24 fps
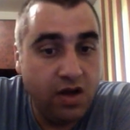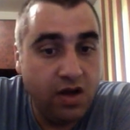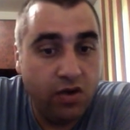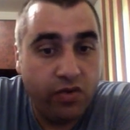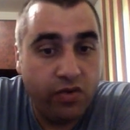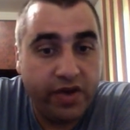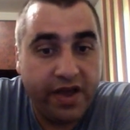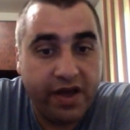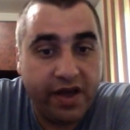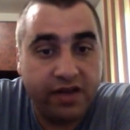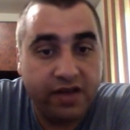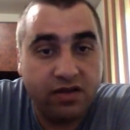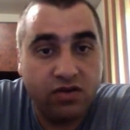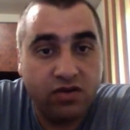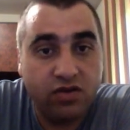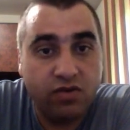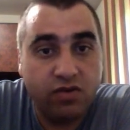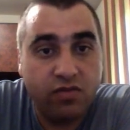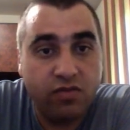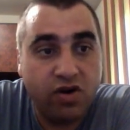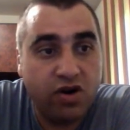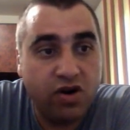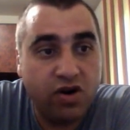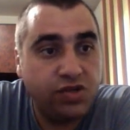we had on
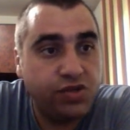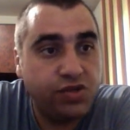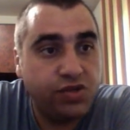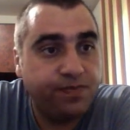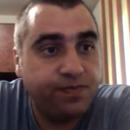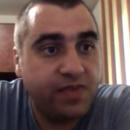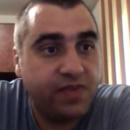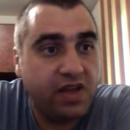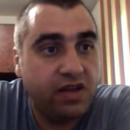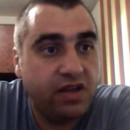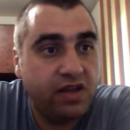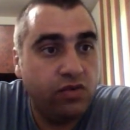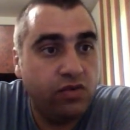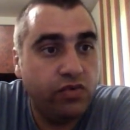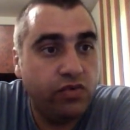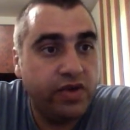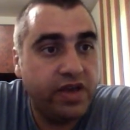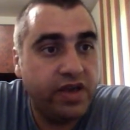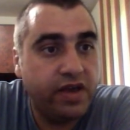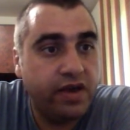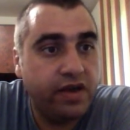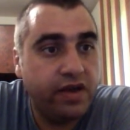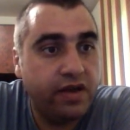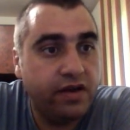March, and we
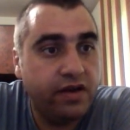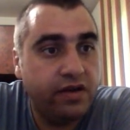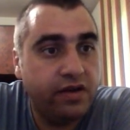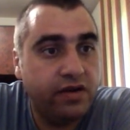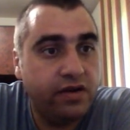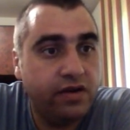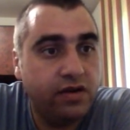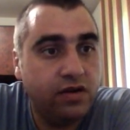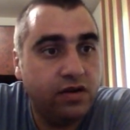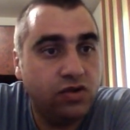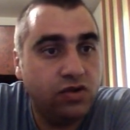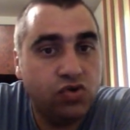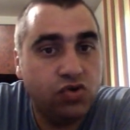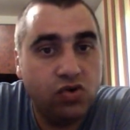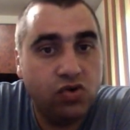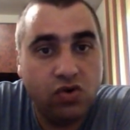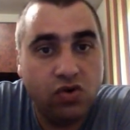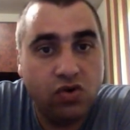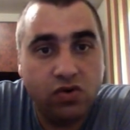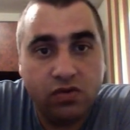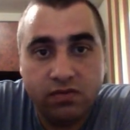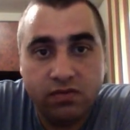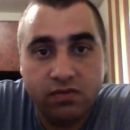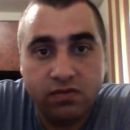can
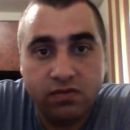draw